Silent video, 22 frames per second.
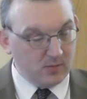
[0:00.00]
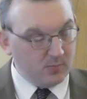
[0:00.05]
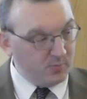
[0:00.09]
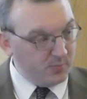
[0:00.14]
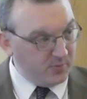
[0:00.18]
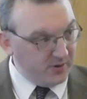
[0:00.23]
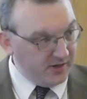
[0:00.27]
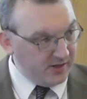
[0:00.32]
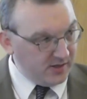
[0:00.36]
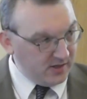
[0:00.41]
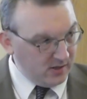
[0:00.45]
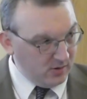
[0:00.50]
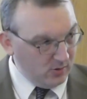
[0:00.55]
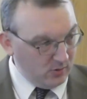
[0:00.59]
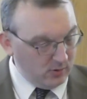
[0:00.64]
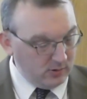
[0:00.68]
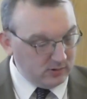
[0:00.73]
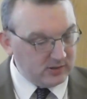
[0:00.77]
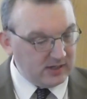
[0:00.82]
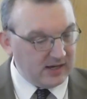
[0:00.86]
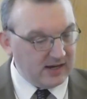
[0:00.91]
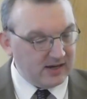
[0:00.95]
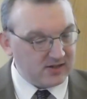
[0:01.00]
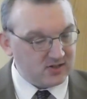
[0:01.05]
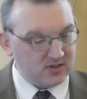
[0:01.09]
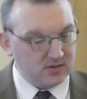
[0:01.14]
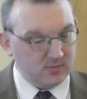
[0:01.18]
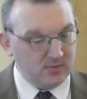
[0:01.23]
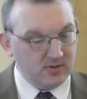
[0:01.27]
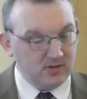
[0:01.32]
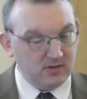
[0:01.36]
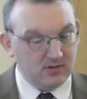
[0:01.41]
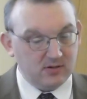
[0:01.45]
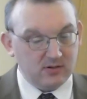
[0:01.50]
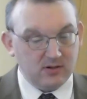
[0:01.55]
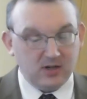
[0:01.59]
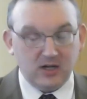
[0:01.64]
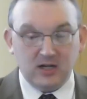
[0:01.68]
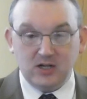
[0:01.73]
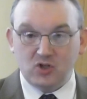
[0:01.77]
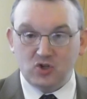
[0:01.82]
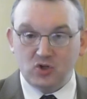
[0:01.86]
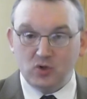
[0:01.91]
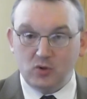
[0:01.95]
But in the Old Testament,
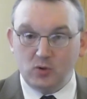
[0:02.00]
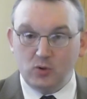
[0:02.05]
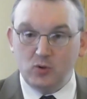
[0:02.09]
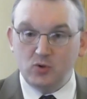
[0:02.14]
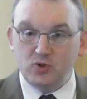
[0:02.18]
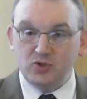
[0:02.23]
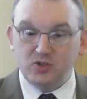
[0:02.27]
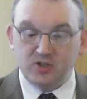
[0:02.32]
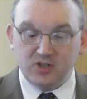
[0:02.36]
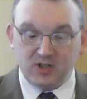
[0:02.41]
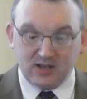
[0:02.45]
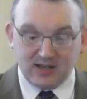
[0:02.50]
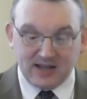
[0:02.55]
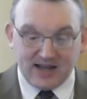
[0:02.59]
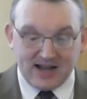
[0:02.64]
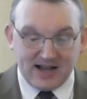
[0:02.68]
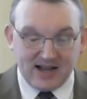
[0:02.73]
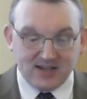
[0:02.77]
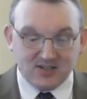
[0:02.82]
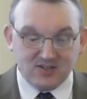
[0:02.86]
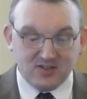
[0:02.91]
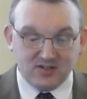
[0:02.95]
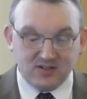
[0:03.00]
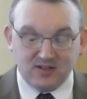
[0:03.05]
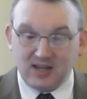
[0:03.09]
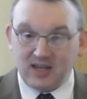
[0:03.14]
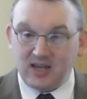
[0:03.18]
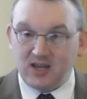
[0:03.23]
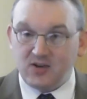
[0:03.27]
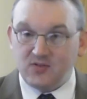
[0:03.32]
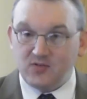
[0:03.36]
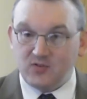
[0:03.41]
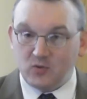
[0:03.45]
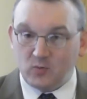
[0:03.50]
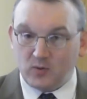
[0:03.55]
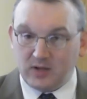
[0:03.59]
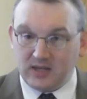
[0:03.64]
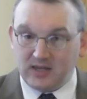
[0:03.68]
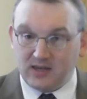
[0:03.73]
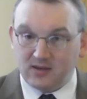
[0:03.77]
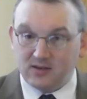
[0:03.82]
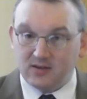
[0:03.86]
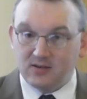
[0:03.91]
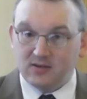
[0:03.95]
he chose the last day of the
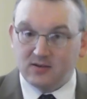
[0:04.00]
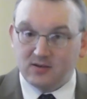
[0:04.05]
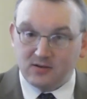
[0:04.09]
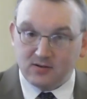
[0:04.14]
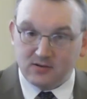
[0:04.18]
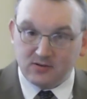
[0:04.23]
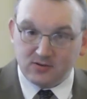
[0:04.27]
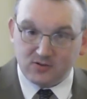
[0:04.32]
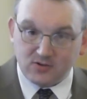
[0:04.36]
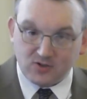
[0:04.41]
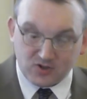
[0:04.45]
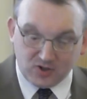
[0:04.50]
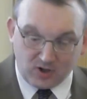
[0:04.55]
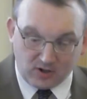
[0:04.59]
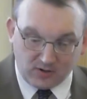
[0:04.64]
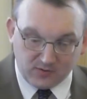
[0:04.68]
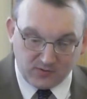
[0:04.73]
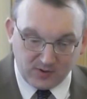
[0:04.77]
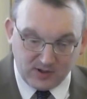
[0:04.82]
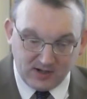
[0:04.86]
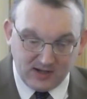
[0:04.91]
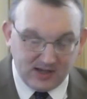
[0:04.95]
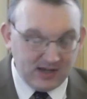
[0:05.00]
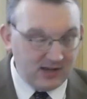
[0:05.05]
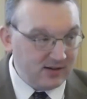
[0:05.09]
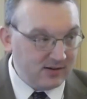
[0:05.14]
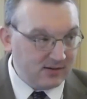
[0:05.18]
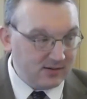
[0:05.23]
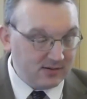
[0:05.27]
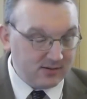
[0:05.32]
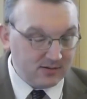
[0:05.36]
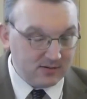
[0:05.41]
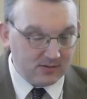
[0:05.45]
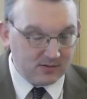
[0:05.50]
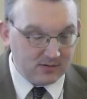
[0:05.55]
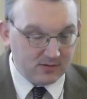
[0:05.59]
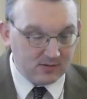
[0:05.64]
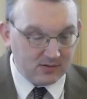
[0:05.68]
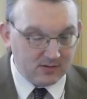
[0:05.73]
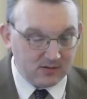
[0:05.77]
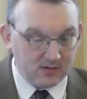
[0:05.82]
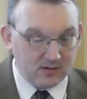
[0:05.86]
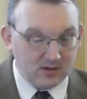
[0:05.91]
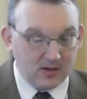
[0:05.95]
week sovereignly.
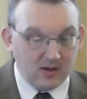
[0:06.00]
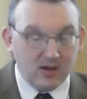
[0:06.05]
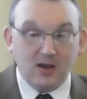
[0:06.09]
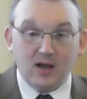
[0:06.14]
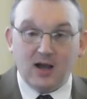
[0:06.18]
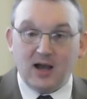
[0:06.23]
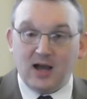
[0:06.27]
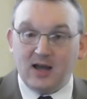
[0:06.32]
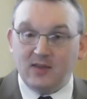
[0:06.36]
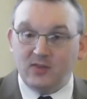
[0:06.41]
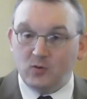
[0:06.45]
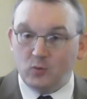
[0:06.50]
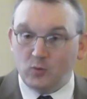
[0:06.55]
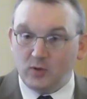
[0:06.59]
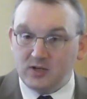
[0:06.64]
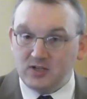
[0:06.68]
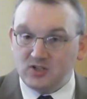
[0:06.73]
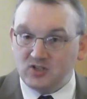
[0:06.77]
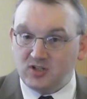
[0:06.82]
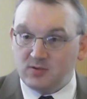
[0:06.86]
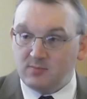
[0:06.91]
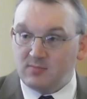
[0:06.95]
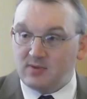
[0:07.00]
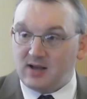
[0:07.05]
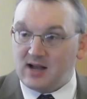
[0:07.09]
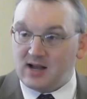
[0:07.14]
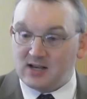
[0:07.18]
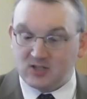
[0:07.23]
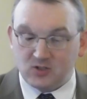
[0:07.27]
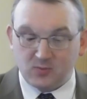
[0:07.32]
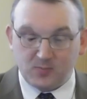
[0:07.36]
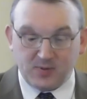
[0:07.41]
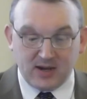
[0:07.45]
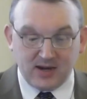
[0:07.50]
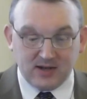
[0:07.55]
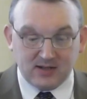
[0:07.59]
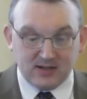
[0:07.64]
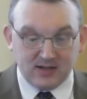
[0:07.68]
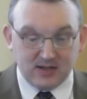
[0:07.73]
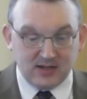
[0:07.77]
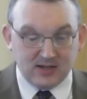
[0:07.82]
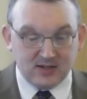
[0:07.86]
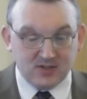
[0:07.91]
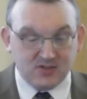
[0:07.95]
And the wisdom
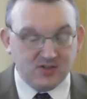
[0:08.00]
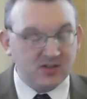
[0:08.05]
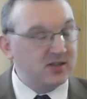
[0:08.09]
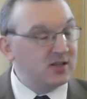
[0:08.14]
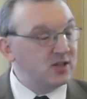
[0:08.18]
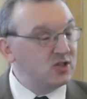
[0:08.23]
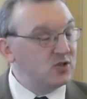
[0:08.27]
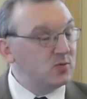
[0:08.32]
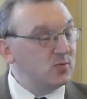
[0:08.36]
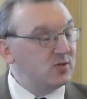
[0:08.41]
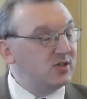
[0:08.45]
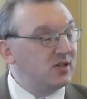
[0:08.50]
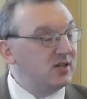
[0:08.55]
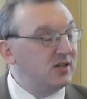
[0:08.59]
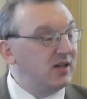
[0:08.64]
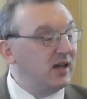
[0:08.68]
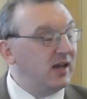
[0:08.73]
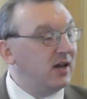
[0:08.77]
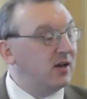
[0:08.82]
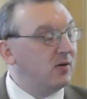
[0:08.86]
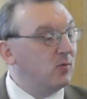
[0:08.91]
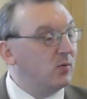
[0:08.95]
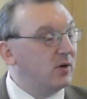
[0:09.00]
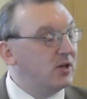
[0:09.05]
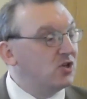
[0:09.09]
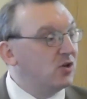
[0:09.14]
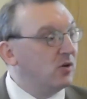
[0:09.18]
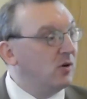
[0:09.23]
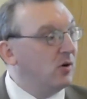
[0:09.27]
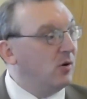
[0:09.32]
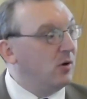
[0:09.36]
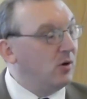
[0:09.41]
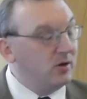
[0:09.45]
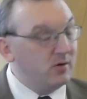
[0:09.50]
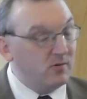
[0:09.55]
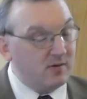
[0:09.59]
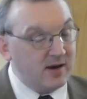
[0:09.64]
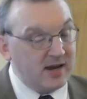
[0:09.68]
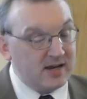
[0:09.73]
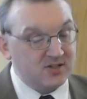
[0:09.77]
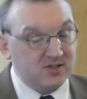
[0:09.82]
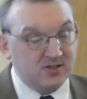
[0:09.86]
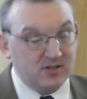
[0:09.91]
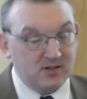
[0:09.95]
aspect is that this was the day in which God
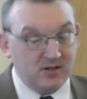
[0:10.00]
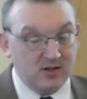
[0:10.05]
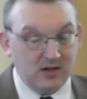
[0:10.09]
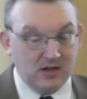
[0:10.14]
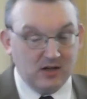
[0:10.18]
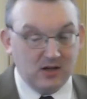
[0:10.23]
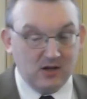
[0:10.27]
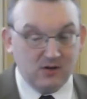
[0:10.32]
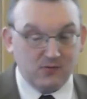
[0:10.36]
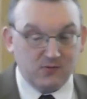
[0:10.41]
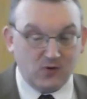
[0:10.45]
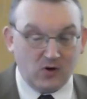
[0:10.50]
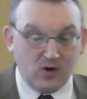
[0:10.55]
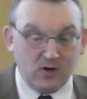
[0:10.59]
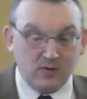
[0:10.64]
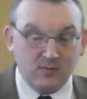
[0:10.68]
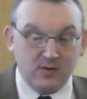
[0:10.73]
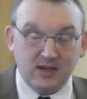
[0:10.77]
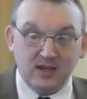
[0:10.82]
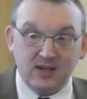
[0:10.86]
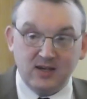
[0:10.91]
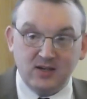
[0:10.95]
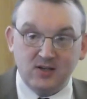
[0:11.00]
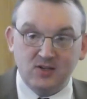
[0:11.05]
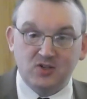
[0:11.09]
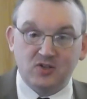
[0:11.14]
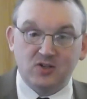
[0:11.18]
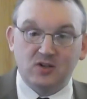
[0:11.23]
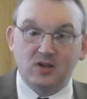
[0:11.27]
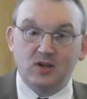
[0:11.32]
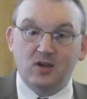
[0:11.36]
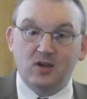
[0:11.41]
rested from his